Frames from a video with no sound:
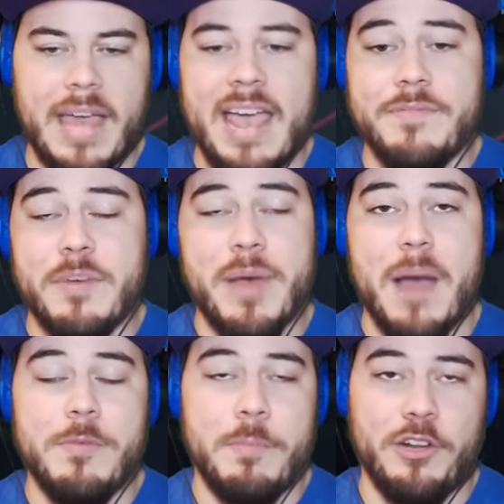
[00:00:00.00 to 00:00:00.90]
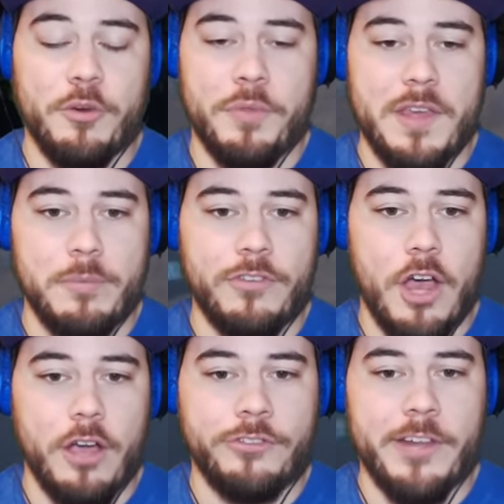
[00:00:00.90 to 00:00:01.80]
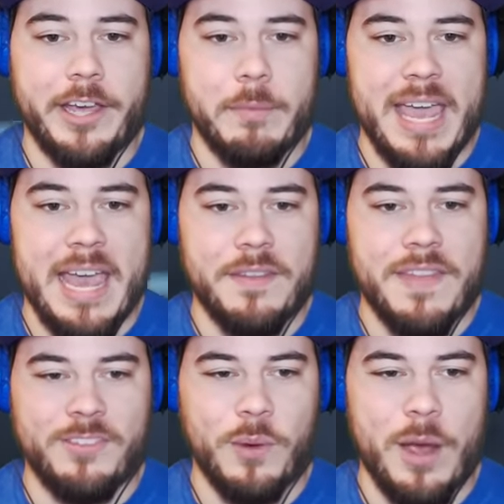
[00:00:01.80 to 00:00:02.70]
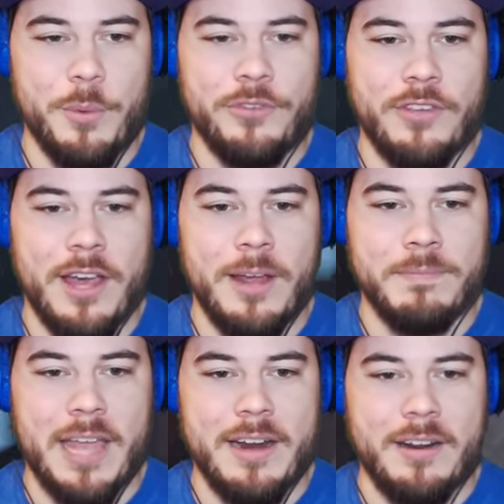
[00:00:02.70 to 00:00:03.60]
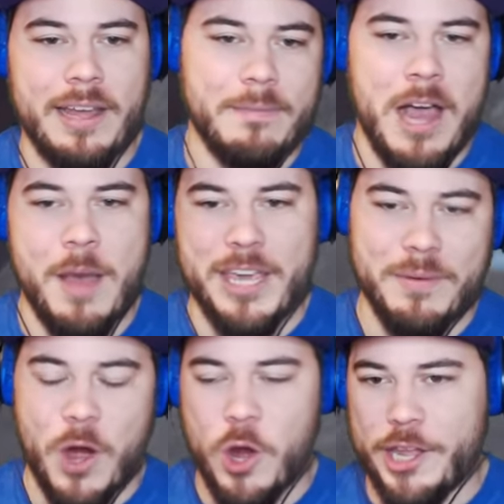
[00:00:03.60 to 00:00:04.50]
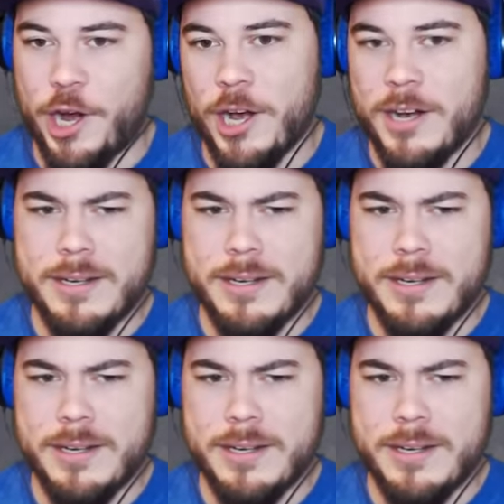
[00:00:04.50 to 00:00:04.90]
I have the Bob the Builder theme song stuck in my head. That's what I was uh, kind of like humming earlier.